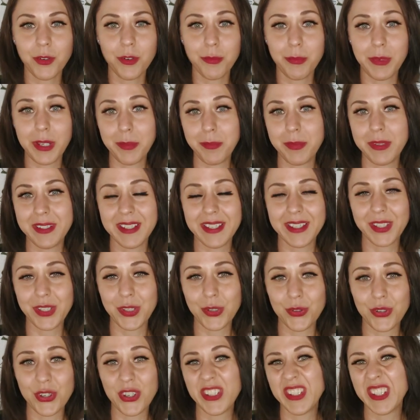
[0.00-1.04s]
or maybe like
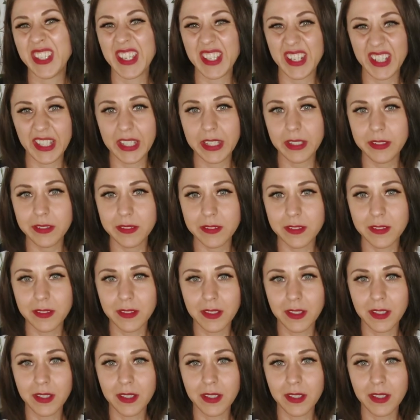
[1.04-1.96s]
you're not getting it,